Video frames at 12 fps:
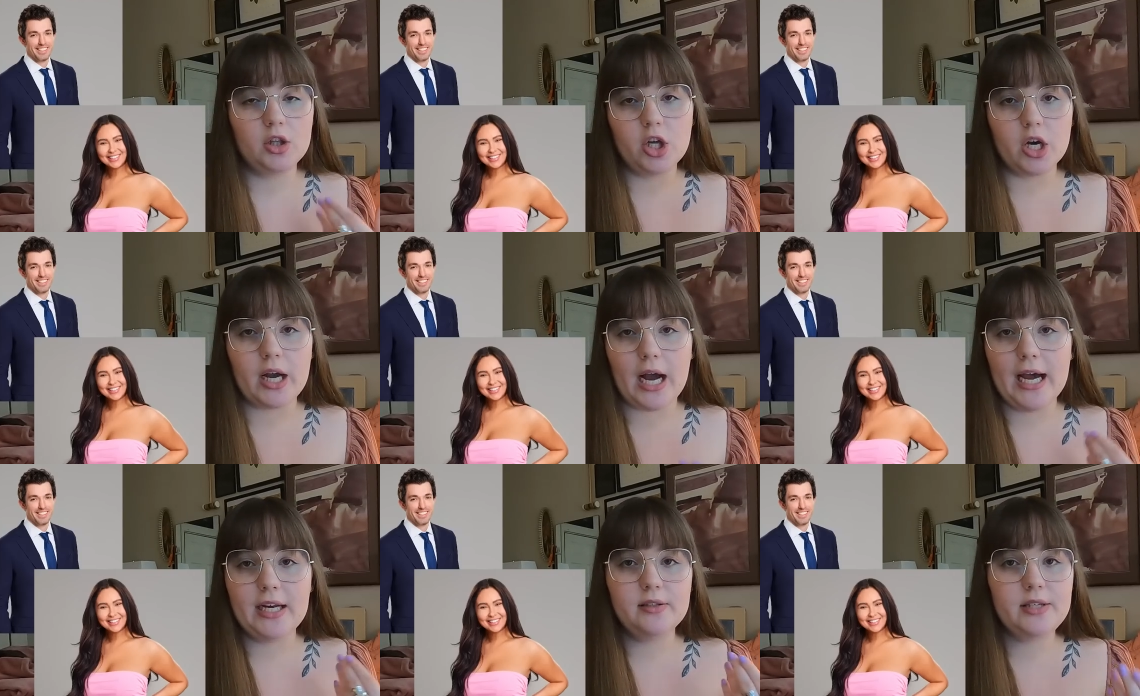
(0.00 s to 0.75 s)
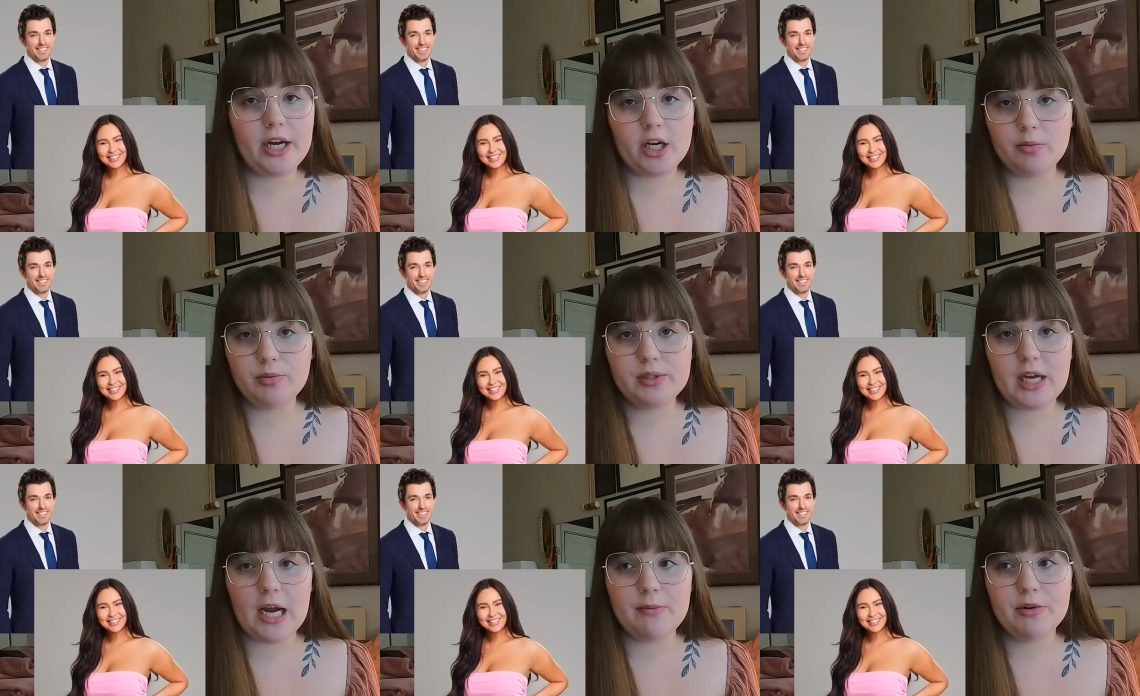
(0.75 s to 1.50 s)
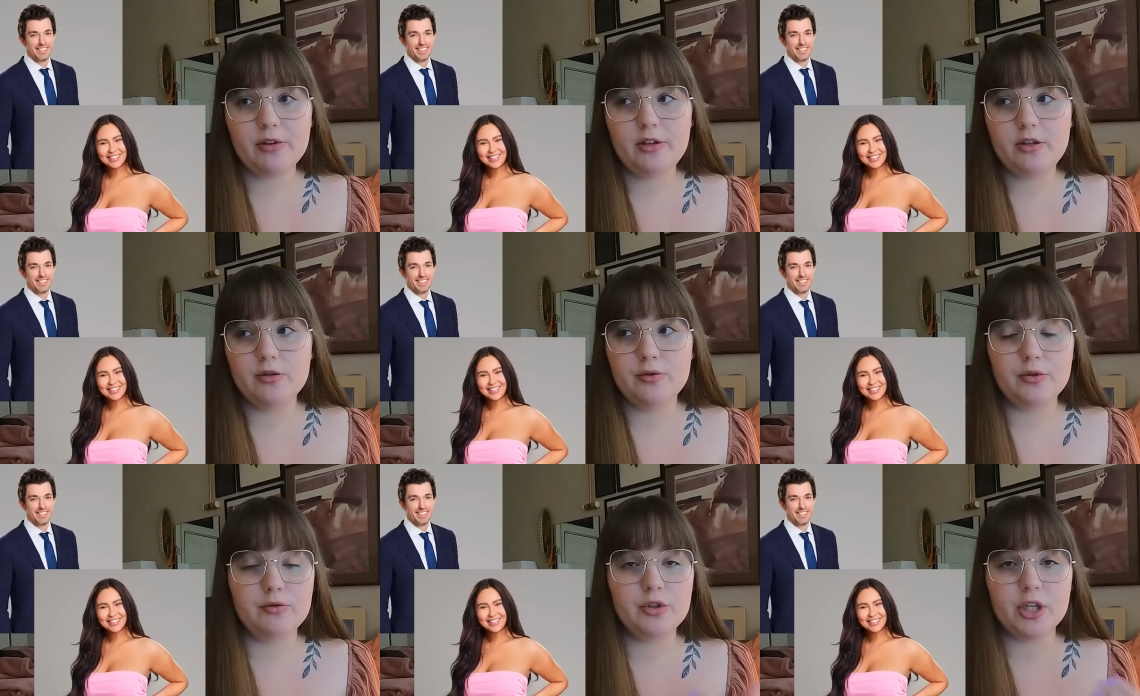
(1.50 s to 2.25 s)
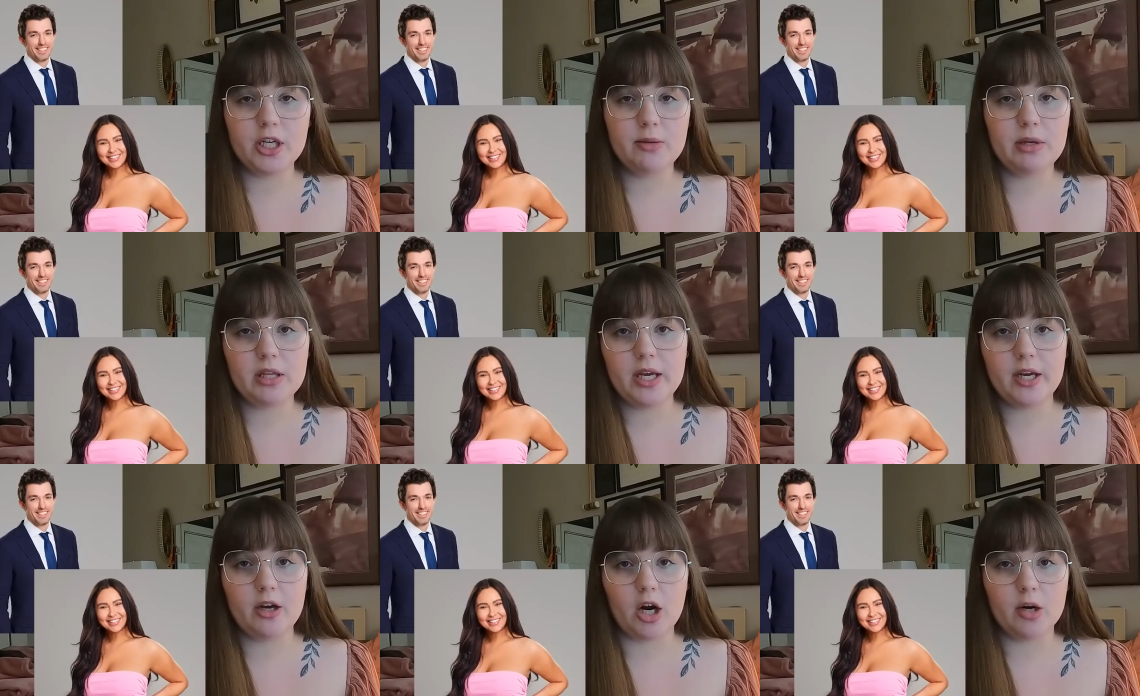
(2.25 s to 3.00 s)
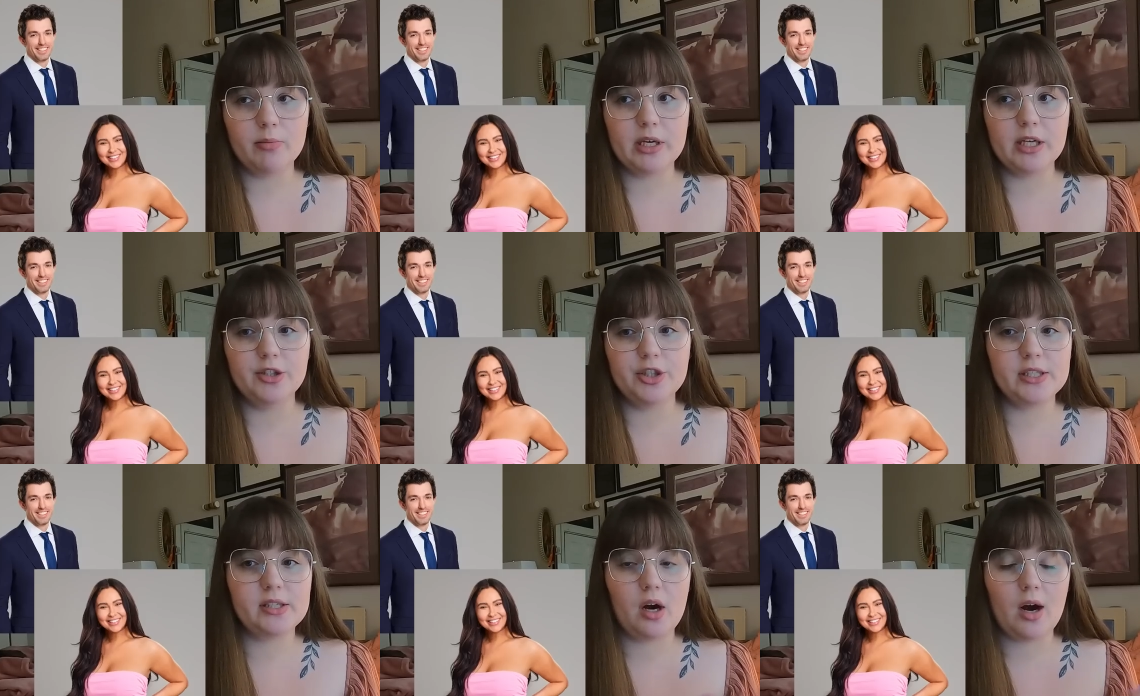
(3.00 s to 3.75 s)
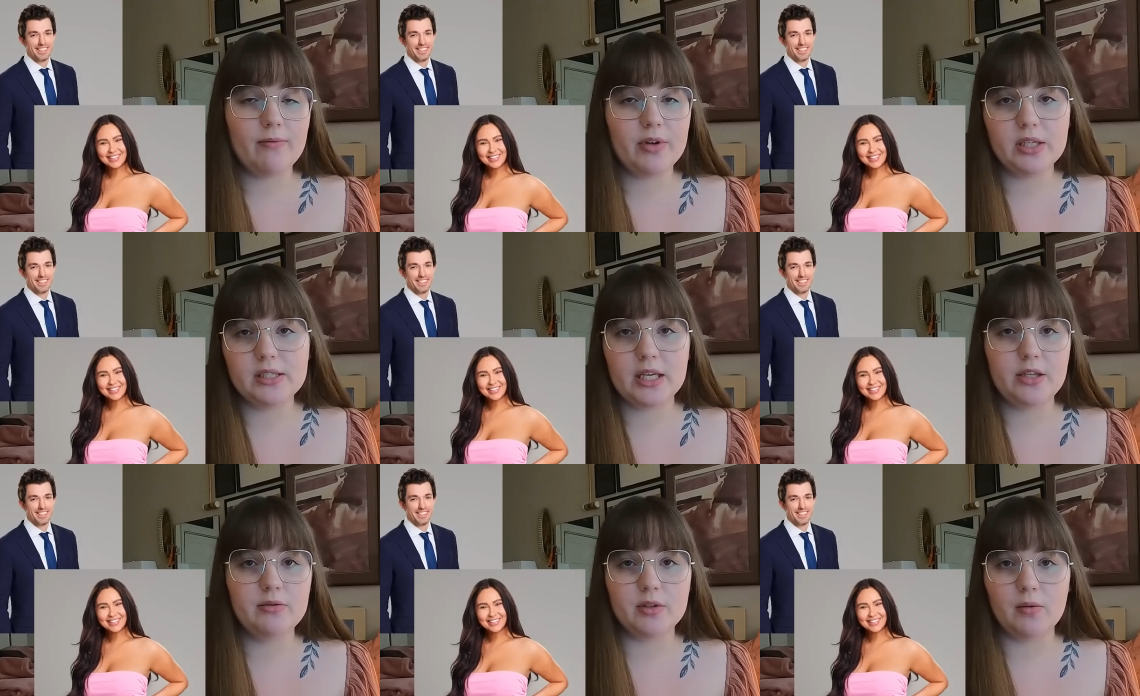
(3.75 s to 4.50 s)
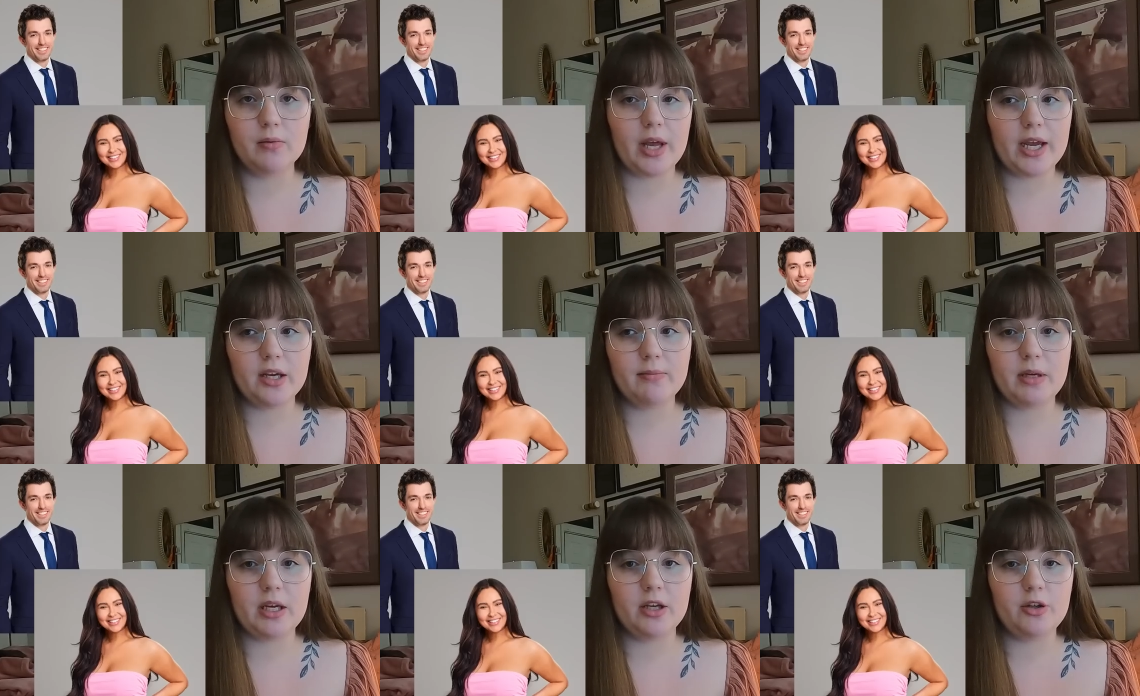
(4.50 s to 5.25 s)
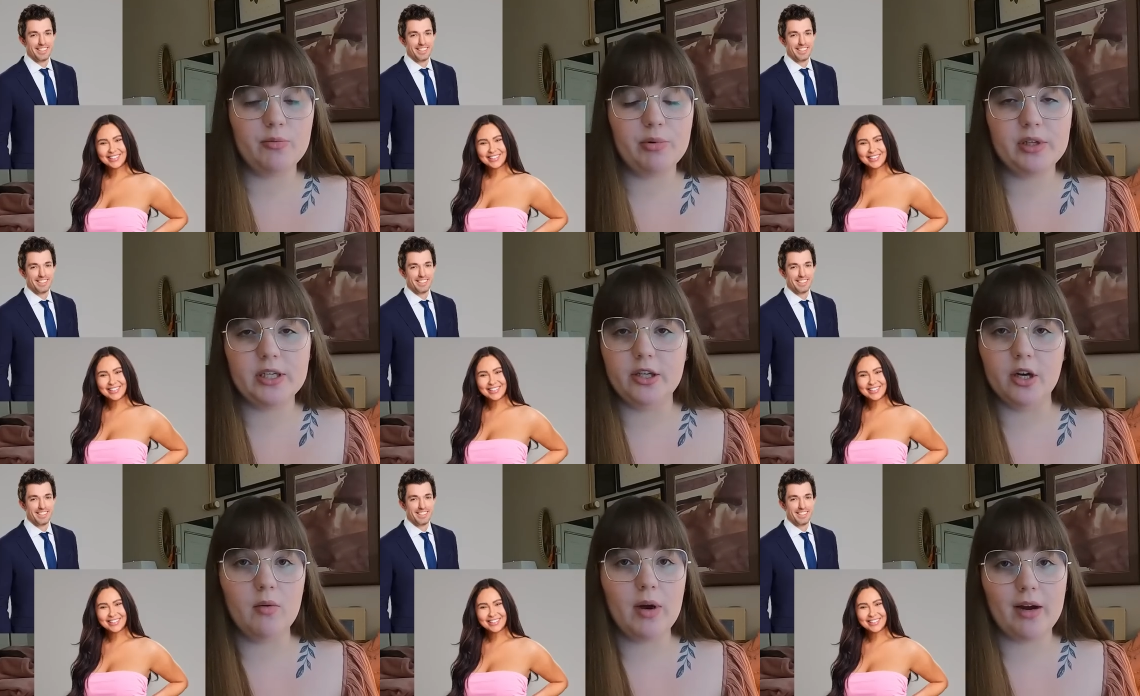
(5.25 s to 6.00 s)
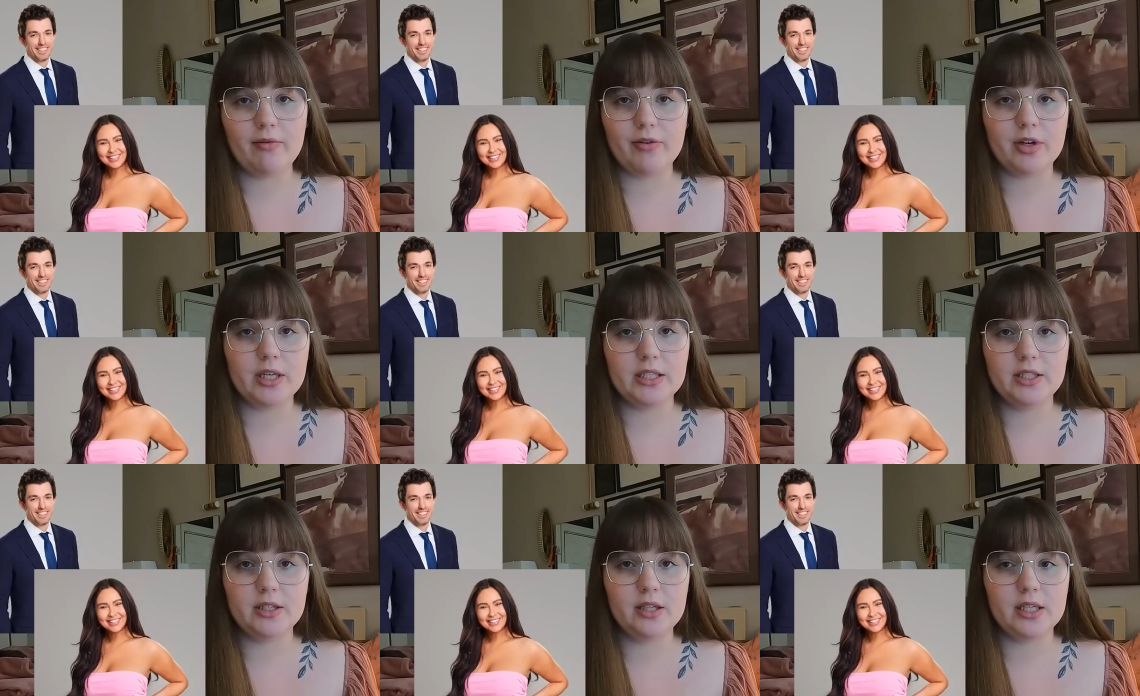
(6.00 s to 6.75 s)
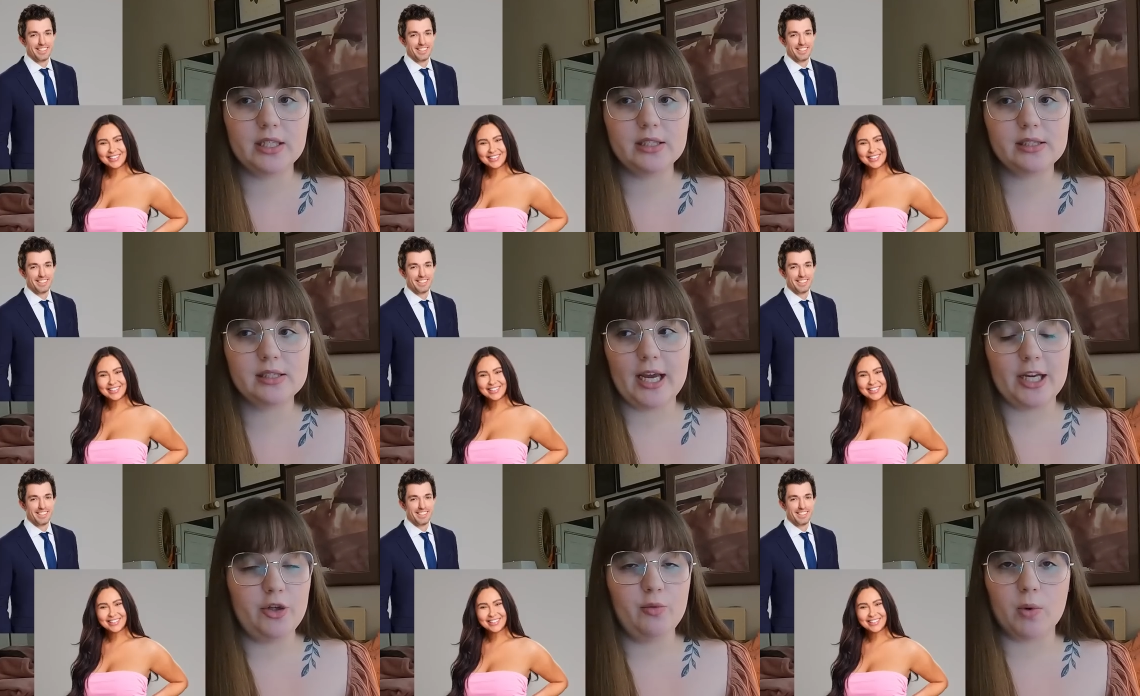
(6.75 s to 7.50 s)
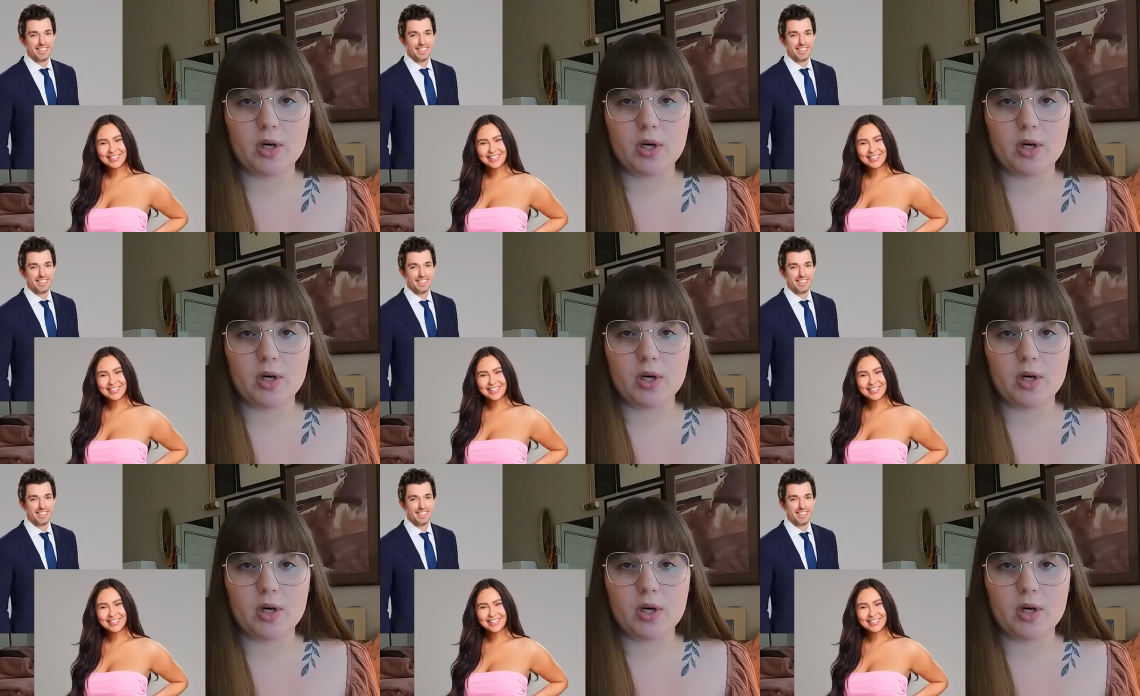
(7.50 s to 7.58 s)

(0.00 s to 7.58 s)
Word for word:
Speaker 1: look, I had a terrible time with you. You treated me like garbage. It's obvious that you don't like me. You put in no effort into this and you